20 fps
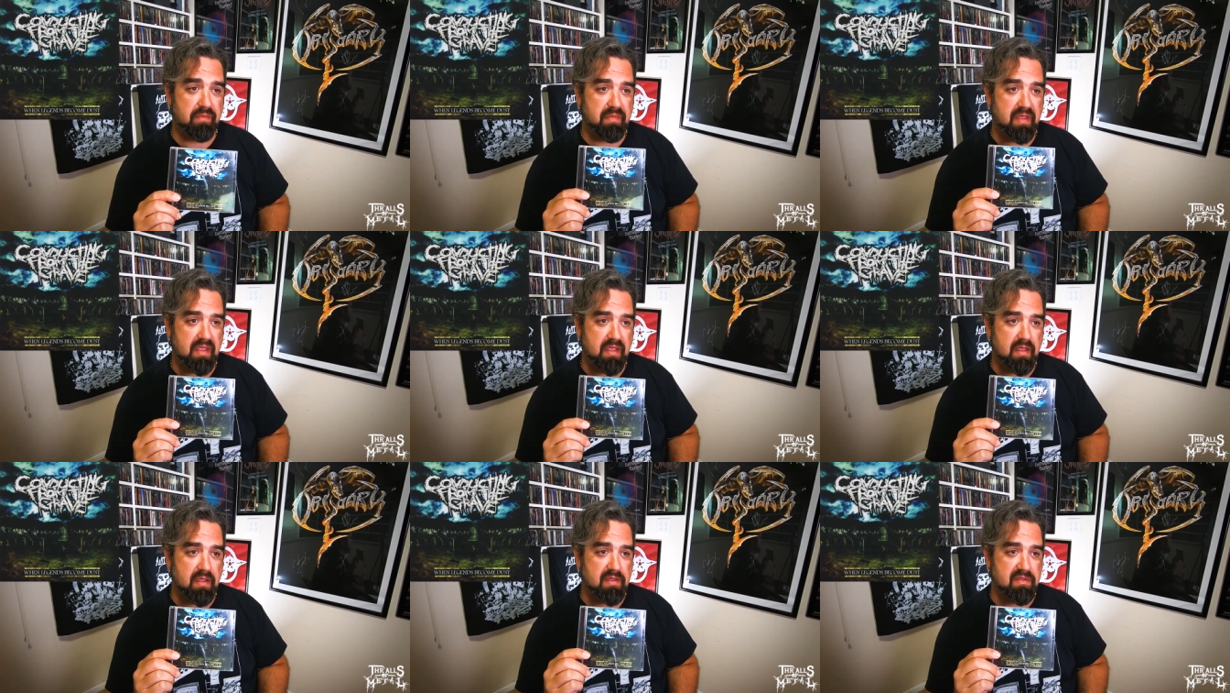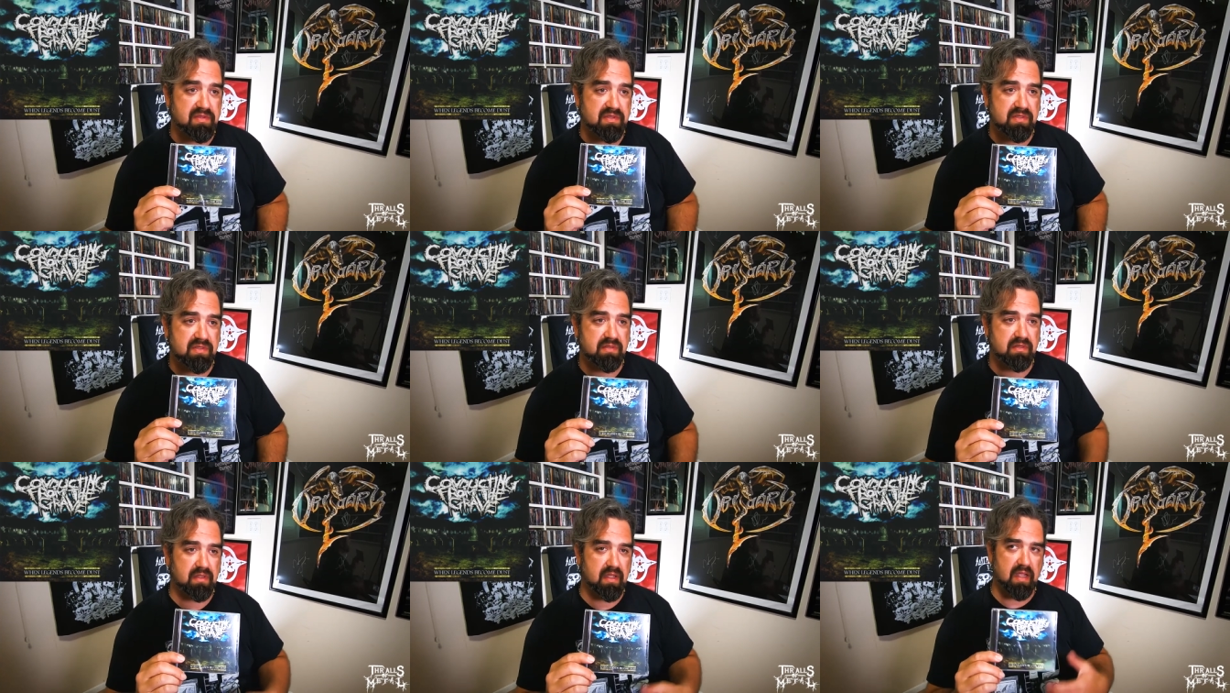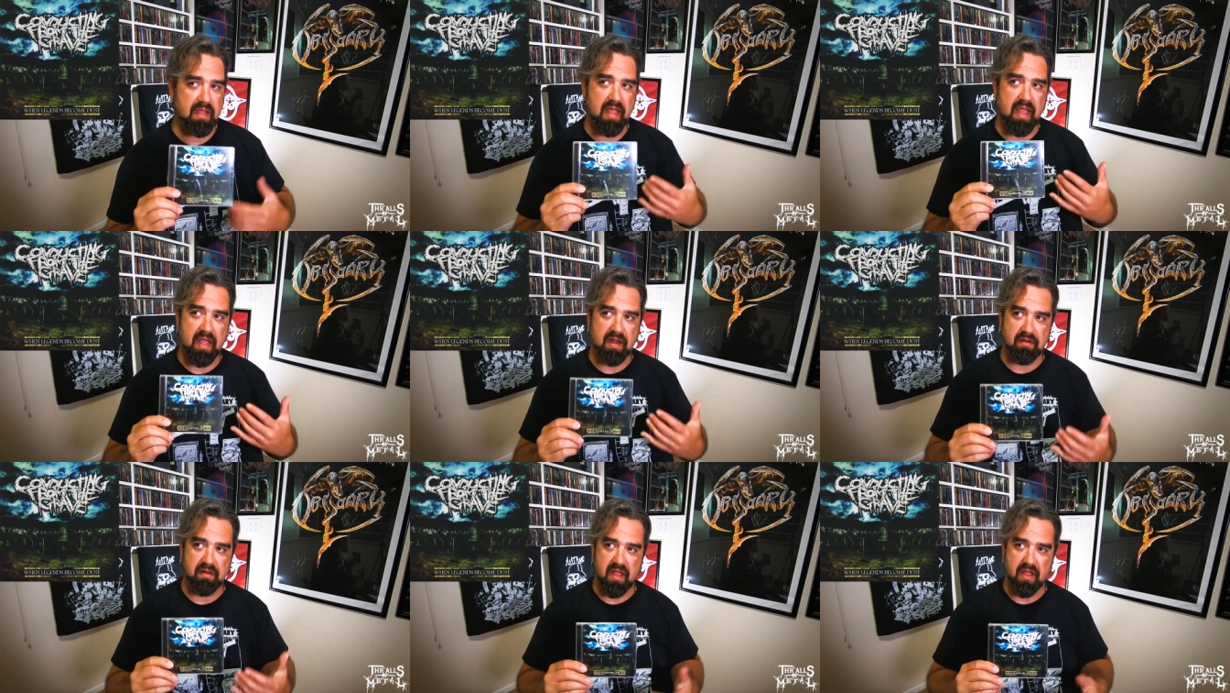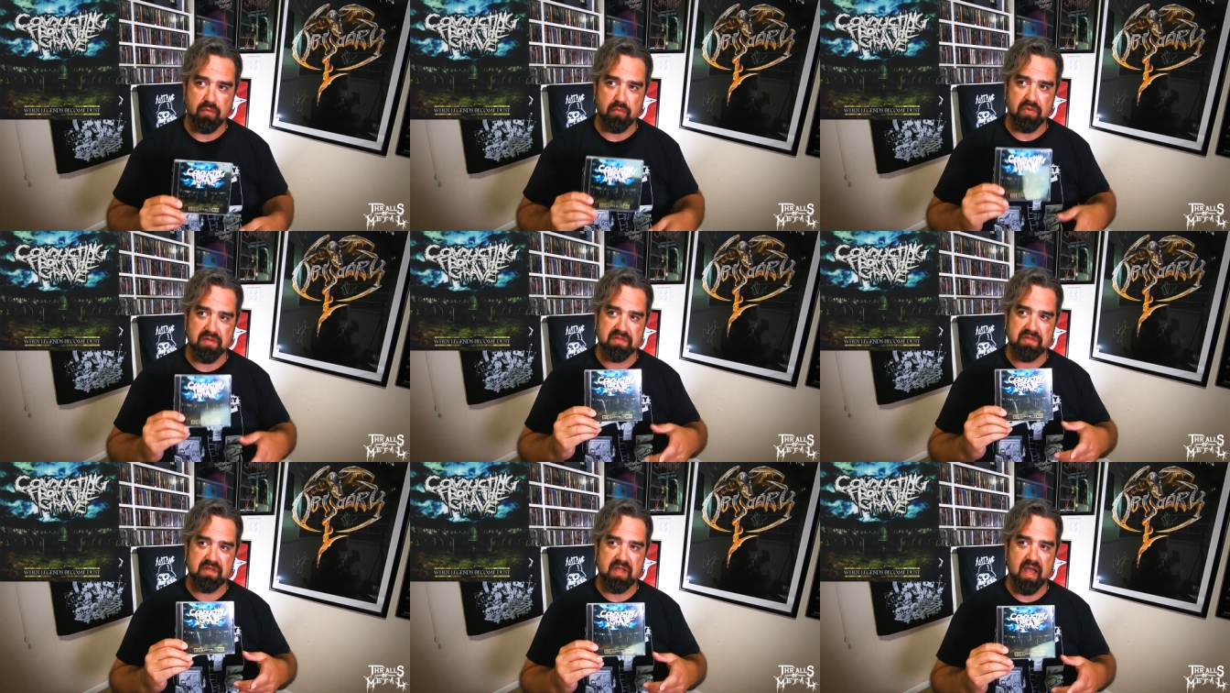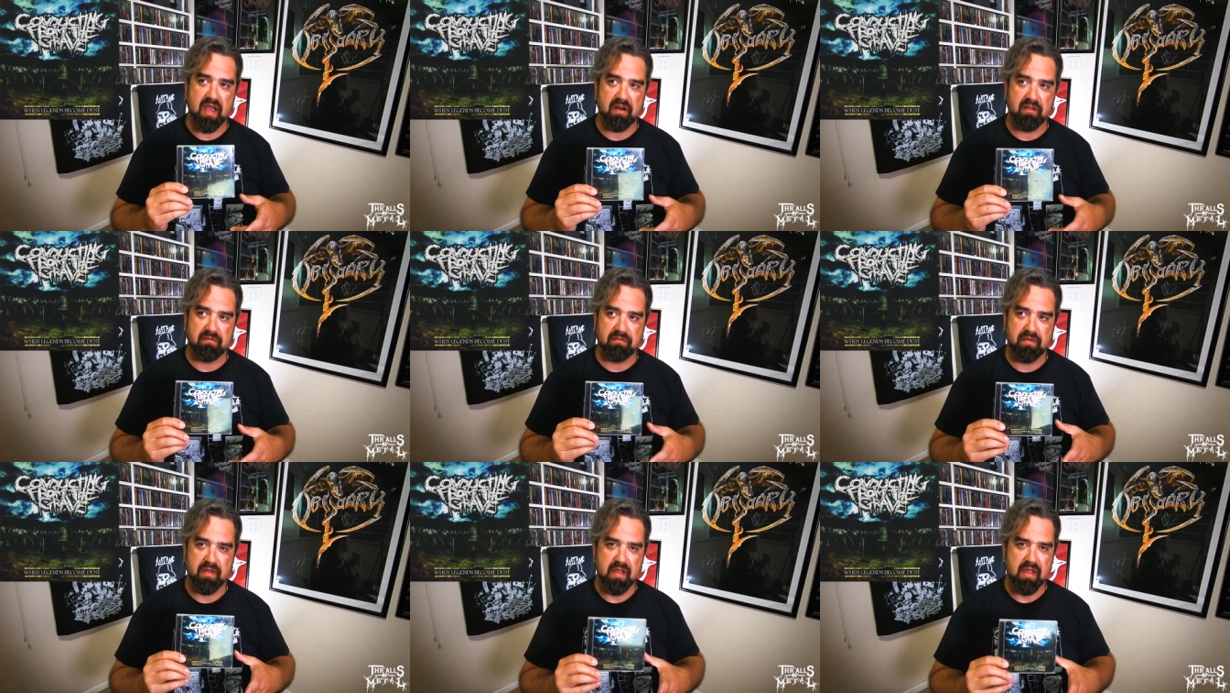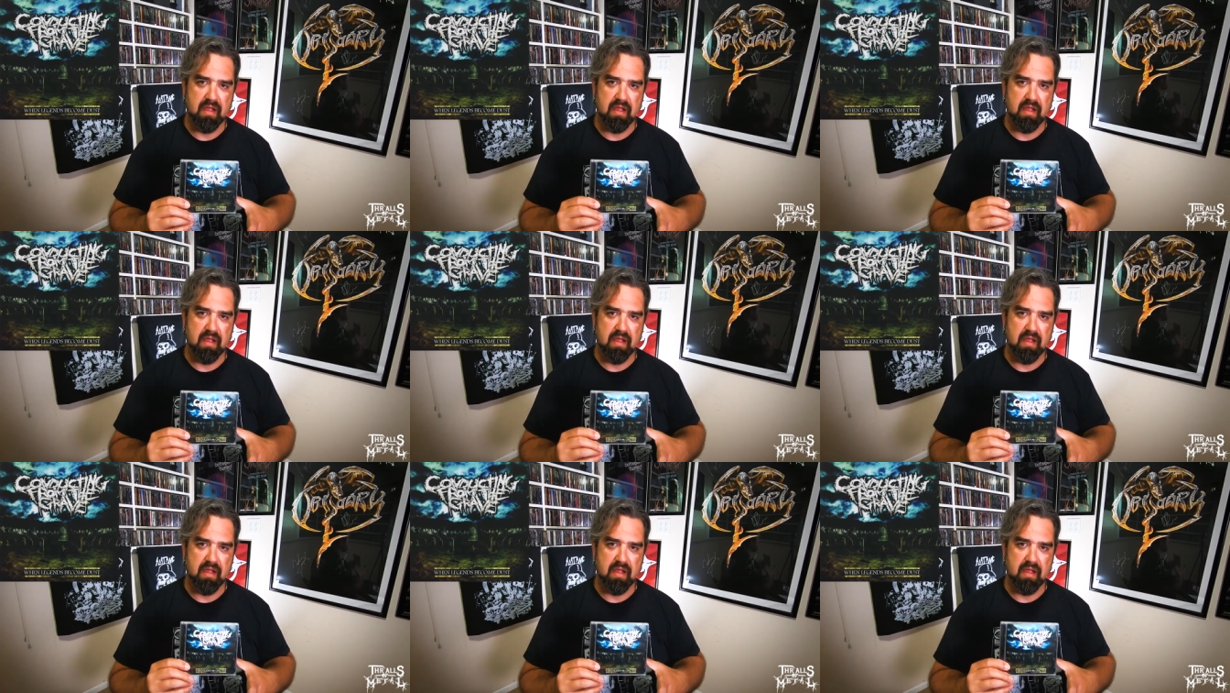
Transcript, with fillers: because again, it was kind of